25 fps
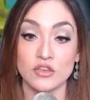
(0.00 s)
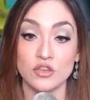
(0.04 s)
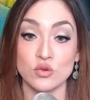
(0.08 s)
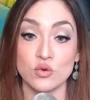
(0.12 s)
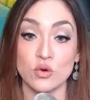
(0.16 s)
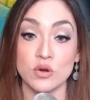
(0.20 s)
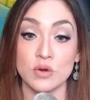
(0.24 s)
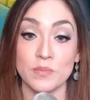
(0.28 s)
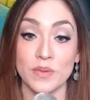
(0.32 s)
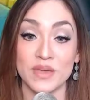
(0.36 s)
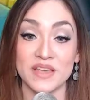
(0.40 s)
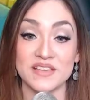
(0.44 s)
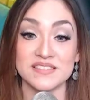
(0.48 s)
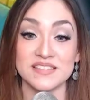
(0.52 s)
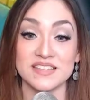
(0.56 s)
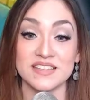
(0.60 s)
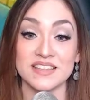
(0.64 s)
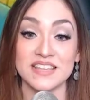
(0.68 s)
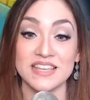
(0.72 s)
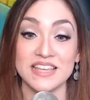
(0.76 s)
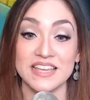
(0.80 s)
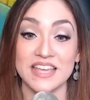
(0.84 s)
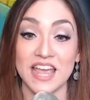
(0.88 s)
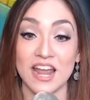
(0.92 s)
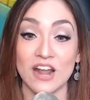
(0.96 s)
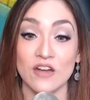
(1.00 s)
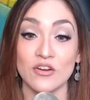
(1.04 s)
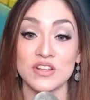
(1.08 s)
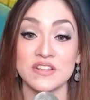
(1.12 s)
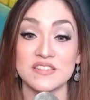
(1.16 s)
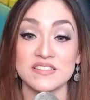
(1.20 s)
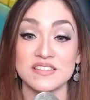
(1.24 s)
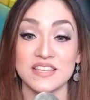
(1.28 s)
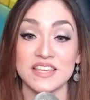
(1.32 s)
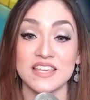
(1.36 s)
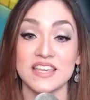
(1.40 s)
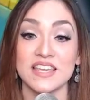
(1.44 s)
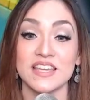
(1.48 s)
are basically
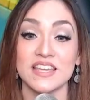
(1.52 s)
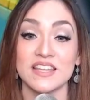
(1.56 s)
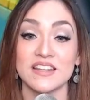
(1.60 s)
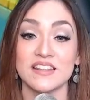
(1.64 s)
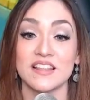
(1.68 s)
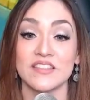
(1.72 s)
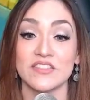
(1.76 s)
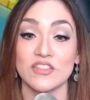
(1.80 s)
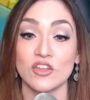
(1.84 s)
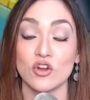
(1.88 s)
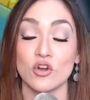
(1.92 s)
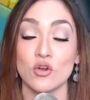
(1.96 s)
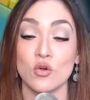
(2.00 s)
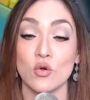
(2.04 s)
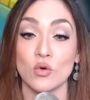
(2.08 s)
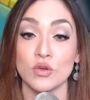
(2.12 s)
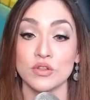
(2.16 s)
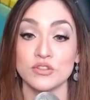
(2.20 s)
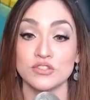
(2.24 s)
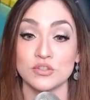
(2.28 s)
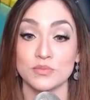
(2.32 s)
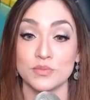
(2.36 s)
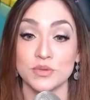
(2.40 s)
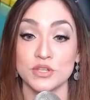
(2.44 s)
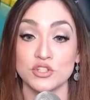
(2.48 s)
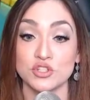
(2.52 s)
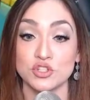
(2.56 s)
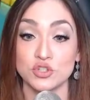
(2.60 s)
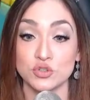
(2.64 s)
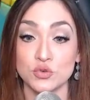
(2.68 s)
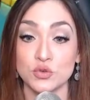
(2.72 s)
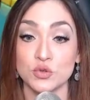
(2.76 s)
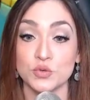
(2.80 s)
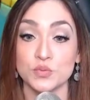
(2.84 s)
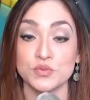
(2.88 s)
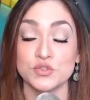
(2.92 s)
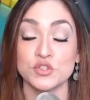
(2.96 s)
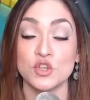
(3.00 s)
guaranteed that there are going to be
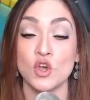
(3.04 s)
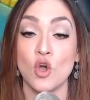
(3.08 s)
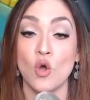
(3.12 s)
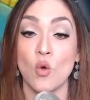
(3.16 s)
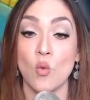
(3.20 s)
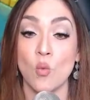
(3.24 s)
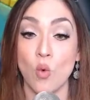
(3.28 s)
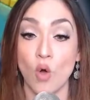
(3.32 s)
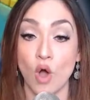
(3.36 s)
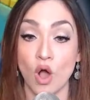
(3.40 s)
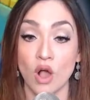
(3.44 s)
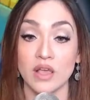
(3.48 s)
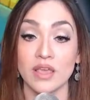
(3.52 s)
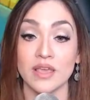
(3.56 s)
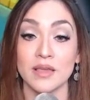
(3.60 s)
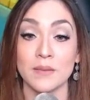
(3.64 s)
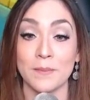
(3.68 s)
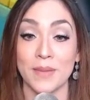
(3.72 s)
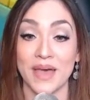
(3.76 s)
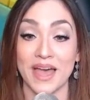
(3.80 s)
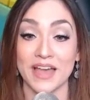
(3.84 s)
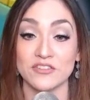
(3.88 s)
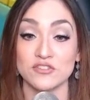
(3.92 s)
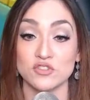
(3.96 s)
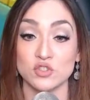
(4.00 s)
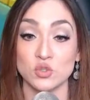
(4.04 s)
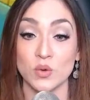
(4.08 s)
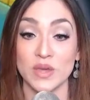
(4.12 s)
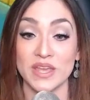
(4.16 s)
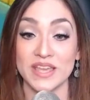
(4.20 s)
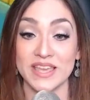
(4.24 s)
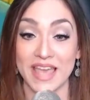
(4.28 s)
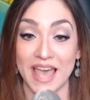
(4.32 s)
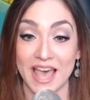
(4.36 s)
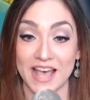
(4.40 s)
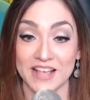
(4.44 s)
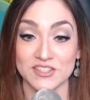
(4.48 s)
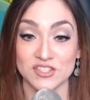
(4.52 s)
troops walking back to a
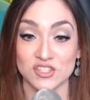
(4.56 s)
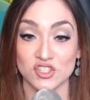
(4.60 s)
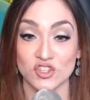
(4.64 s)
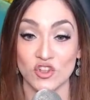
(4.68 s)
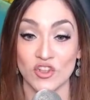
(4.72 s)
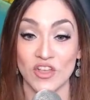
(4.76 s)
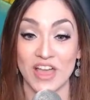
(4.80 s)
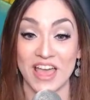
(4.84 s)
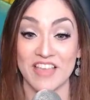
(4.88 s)
castle,